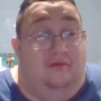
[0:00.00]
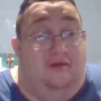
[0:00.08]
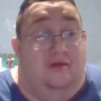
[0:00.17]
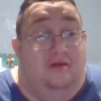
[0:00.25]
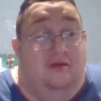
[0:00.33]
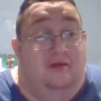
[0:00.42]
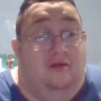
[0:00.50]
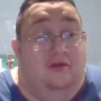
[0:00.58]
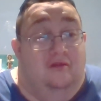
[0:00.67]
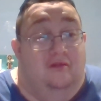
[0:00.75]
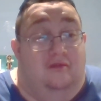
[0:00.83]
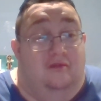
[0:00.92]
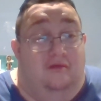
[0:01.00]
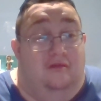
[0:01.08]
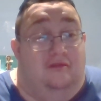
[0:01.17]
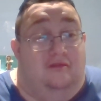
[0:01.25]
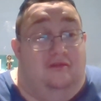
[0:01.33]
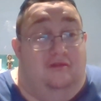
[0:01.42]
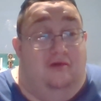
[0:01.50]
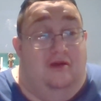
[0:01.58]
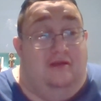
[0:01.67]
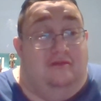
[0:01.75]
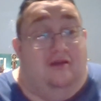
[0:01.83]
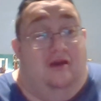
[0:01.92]
I mean, the, the
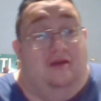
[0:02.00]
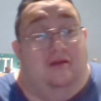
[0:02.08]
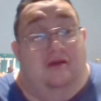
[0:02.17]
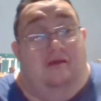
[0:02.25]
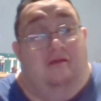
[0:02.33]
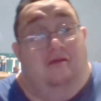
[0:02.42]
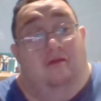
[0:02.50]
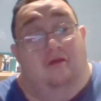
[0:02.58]
weight's got to go.